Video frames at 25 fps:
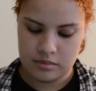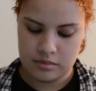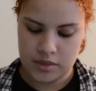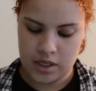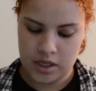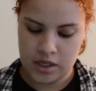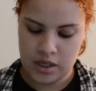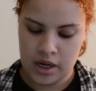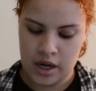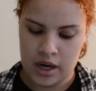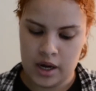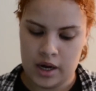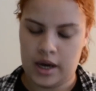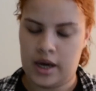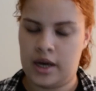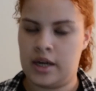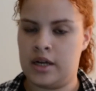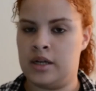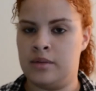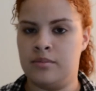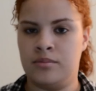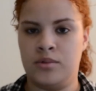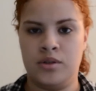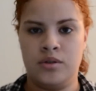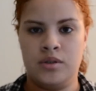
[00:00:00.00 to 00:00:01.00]
yeah, and
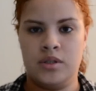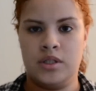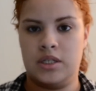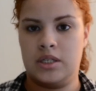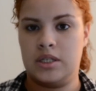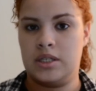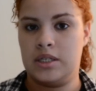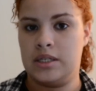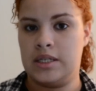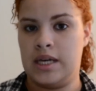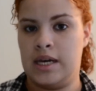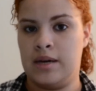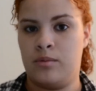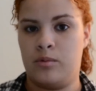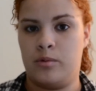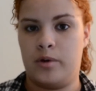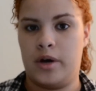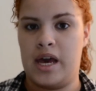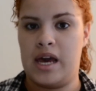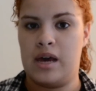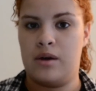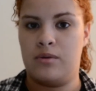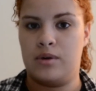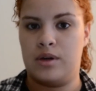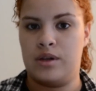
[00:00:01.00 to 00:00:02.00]
I'm doing this the same
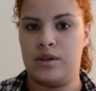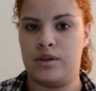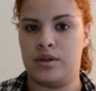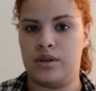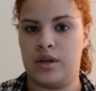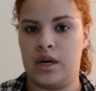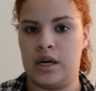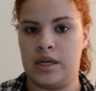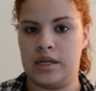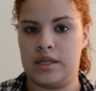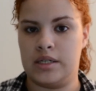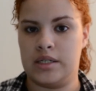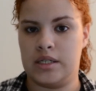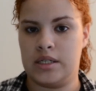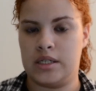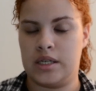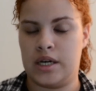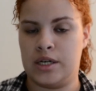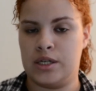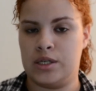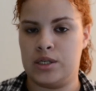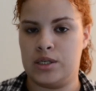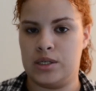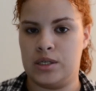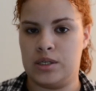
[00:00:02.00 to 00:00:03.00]
way with
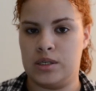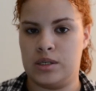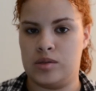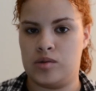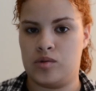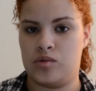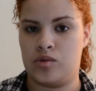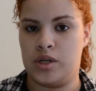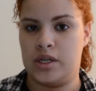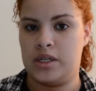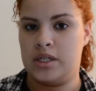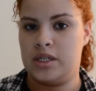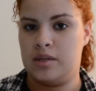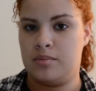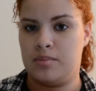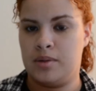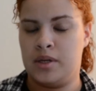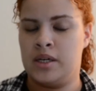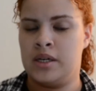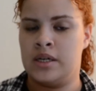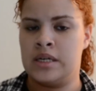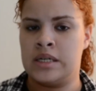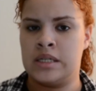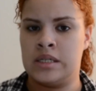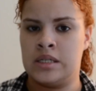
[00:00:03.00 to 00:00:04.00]
size 3
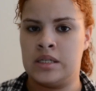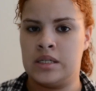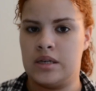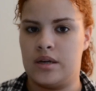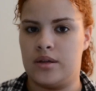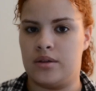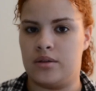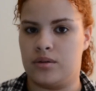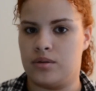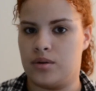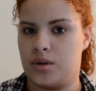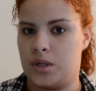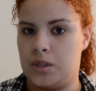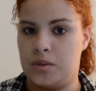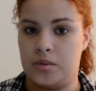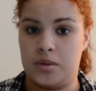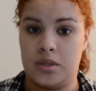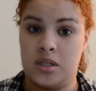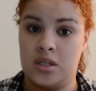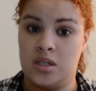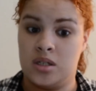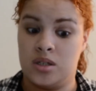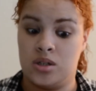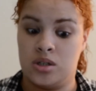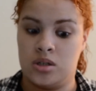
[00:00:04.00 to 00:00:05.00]
DPNs and 31
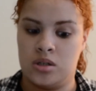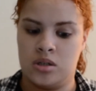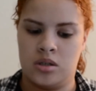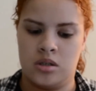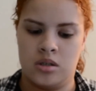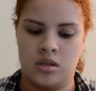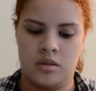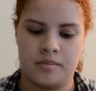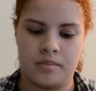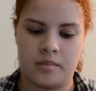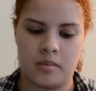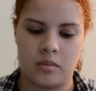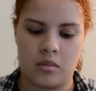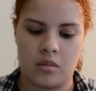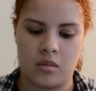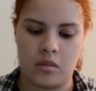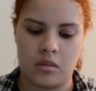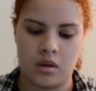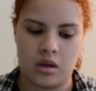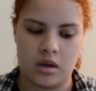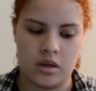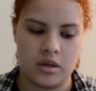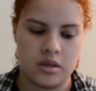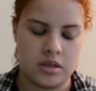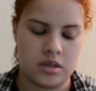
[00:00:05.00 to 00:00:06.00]
stitches.
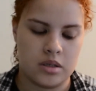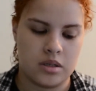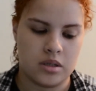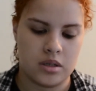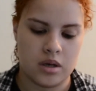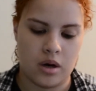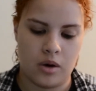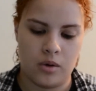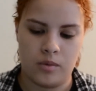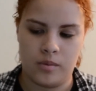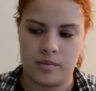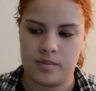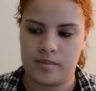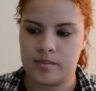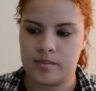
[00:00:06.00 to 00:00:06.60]
So,